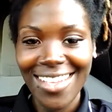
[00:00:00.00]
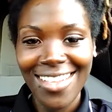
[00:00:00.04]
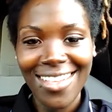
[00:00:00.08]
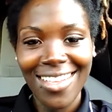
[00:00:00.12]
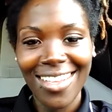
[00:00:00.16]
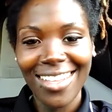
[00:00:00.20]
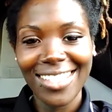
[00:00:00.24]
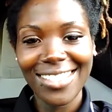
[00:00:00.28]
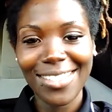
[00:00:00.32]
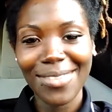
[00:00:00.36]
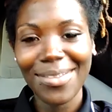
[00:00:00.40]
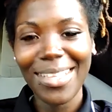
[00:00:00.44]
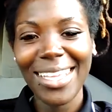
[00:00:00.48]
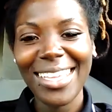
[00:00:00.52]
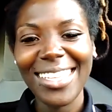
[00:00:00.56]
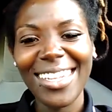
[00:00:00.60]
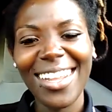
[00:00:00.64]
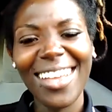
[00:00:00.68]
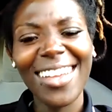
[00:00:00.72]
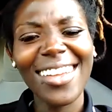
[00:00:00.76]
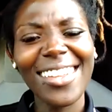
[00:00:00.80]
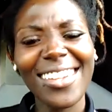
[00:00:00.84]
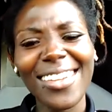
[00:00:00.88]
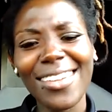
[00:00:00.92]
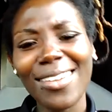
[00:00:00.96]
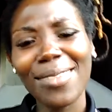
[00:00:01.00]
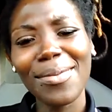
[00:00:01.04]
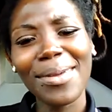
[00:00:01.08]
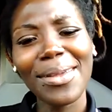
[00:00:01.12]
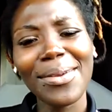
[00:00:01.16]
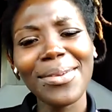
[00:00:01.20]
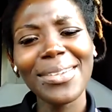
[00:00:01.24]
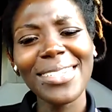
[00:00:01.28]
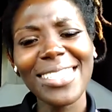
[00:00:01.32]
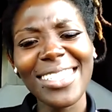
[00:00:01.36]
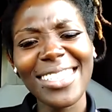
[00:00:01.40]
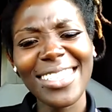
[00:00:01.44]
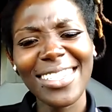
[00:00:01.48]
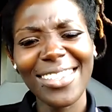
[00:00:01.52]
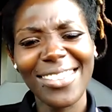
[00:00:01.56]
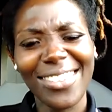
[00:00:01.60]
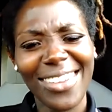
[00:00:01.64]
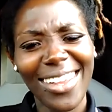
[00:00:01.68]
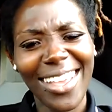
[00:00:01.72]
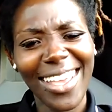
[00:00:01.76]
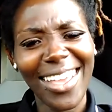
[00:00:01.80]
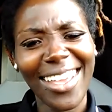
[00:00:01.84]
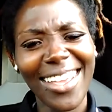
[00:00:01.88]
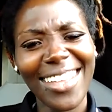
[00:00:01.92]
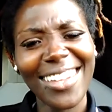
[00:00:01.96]
cause I'm like, nah, I don't really want to do
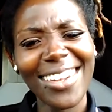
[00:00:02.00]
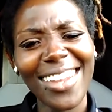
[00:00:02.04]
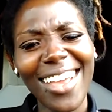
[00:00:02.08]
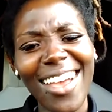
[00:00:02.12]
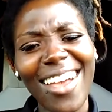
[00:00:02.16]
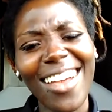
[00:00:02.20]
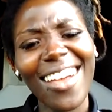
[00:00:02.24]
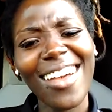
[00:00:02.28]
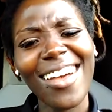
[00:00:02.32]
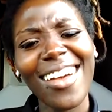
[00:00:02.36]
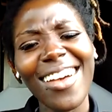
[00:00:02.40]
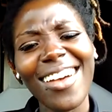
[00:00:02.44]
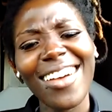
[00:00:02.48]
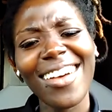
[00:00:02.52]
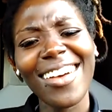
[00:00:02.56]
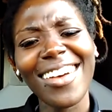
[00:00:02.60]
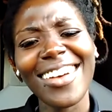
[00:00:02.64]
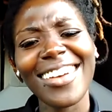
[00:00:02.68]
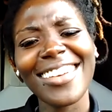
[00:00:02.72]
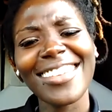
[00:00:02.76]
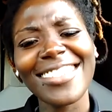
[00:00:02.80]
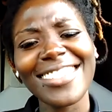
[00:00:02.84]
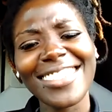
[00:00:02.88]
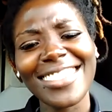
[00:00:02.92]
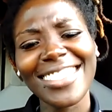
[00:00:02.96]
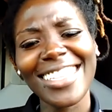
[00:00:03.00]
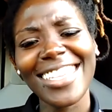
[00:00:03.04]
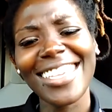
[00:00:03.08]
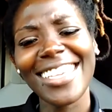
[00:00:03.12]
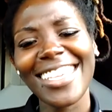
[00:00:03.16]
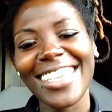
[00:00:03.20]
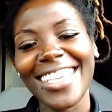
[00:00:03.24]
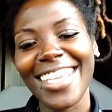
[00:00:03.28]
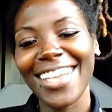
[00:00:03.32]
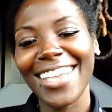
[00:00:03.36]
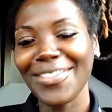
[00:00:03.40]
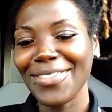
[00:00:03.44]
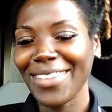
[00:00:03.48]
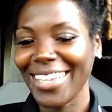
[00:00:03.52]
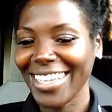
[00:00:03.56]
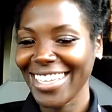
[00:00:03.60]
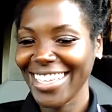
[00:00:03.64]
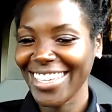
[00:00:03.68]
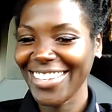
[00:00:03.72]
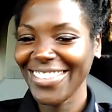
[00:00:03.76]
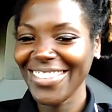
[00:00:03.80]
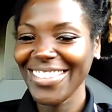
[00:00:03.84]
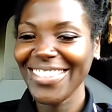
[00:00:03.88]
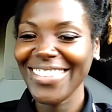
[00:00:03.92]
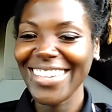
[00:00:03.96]
that. I'm like,
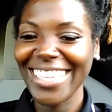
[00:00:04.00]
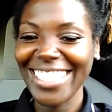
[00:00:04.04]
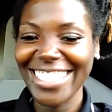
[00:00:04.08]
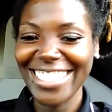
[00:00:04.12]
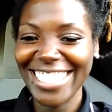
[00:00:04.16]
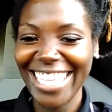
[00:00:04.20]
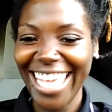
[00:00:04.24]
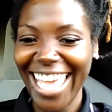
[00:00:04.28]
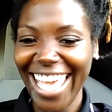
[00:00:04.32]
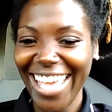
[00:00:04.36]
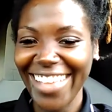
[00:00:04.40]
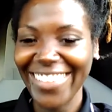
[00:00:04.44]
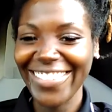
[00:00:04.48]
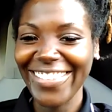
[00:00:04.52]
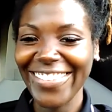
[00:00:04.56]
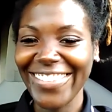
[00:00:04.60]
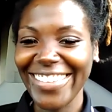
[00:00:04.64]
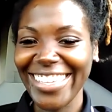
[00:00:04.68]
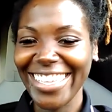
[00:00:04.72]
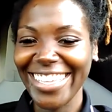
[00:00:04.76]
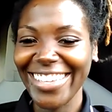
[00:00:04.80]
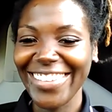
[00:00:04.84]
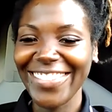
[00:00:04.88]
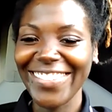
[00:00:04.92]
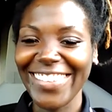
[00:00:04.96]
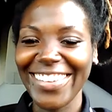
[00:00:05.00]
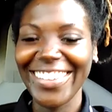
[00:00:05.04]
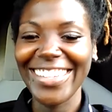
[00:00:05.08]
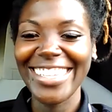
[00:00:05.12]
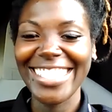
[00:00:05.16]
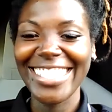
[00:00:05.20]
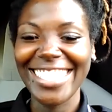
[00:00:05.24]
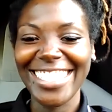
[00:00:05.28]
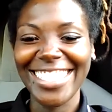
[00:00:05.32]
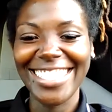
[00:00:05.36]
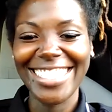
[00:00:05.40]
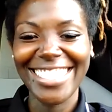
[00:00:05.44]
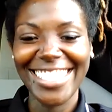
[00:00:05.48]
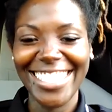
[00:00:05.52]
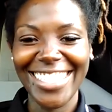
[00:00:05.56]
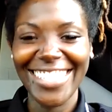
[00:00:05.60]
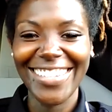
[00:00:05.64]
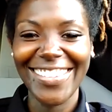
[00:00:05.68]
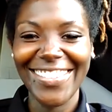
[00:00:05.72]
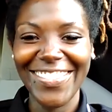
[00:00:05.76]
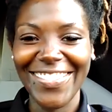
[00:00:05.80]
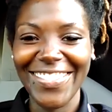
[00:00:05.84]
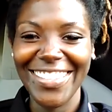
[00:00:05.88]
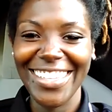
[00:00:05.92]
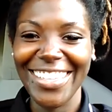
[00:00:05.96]
can we wait till after we get married, cause then it'll
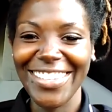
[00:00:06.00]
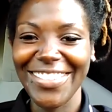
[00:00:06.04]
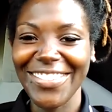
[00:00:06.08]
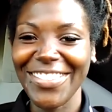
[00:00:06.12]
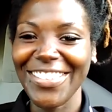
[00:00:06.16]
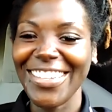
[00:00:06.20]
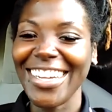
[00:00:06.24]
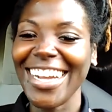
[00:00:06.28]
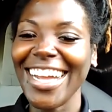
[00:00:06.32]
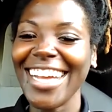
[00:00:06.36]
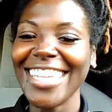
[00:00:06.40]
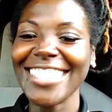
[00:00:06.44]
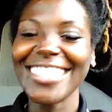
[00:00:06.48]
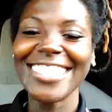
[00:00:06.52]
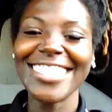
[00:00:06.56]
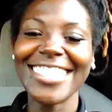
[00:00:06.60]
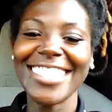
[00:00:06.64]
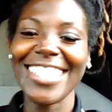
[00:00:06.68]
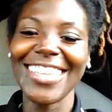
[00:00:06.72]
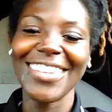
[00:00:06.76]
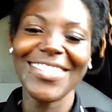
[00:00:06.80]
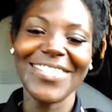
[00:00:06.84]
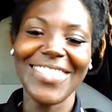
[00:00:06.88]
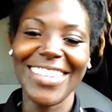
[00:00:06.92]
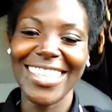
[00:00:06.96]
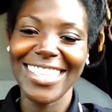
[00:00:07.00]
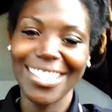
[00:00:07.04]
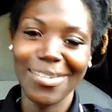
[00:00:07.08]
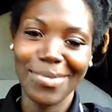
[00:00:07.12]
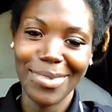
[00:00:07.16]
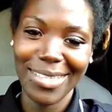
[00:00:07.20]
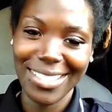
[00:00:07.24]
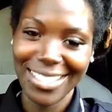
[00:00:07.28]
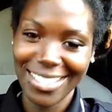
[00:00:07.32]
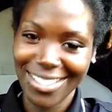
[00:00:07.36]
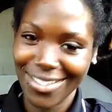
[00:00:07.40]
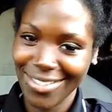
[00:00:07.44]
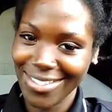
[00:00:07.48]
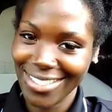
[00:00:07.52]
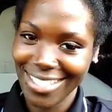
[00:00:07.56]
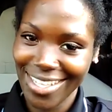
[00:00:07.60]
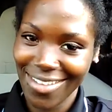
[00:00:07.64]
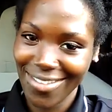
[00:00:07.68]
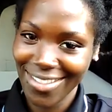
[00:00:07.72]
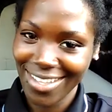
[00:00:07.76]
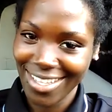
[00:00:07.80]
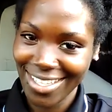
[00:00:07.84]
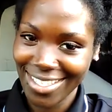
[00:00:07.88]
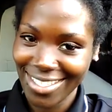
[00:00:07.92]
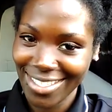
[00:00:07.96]
mean more. I just kept making up excuse
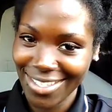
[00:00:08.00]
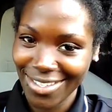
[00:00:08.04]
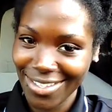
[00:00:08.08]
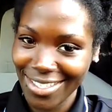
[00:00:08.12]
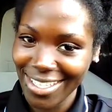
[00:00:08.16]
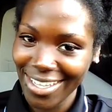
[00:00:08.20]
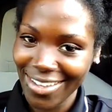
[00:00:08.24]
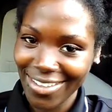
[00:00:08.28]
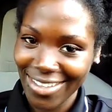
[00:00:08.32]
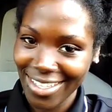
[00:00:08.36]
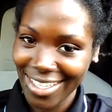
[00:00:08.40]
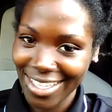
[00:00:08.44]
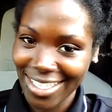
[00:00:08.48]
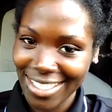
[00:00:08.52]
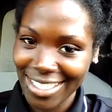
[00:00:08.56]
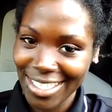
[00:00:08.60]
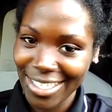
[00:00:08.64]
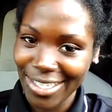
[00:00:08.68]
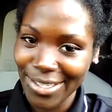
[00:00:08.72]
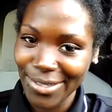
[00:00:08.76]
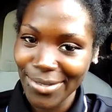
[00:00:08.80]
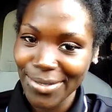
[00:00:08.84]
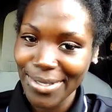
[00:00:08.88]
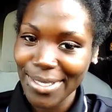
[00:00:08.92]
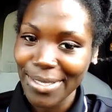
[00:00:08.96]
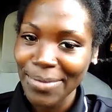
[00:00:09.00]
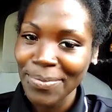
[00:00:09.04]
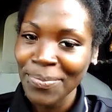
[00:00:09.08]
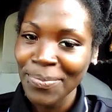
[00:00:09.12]
after excuse after excuse.